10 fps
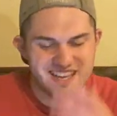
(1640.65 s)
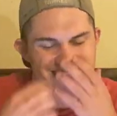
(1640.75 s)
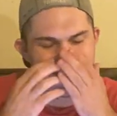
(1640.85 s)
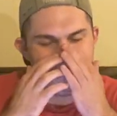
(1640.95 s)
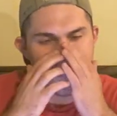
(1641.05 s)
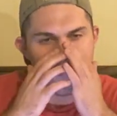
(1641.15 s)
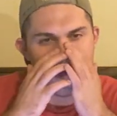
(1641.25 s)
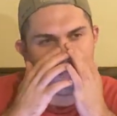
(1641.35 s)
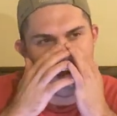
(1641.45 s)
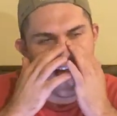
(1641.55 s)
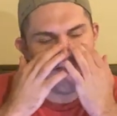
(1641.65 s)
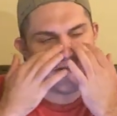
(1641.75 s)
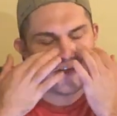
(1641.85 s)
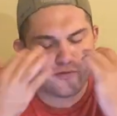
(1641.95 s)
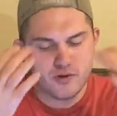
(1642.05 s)
So we're
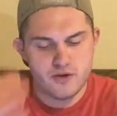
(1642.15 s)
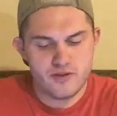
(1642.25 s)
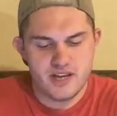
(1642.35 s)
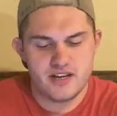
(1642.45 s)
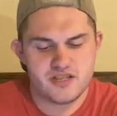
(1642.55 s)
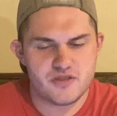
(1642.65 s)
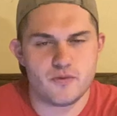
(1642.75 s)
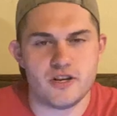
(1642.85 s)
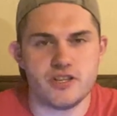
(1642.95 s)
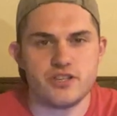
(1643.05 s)
halfway through, and I just wanted